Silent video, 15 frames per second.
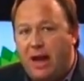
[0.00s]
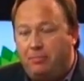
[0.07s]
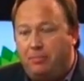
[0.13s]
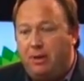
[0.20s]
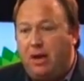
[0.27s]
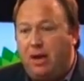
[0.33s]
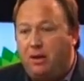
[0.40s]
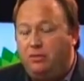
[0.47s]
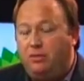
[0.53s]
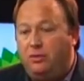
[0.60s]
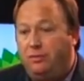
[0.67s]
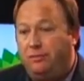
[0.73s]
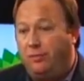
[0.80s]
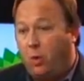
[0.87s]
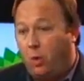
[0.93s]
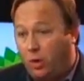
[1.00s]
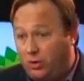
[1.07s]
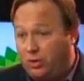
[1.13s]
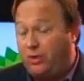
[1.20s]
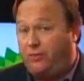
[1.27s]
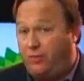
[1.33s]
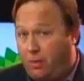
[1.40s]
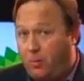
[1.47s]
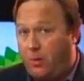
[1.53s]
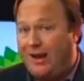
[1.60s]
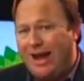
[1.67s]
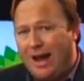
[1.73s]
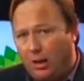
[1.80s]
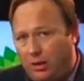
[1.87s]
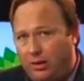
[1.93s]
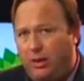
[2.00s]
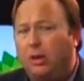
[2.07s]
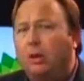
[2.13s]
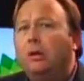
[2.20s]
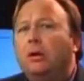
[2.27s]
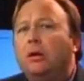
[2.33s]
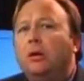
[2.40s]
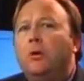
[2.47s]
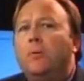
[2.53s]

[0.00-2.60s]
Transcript: and happy and divorced from reality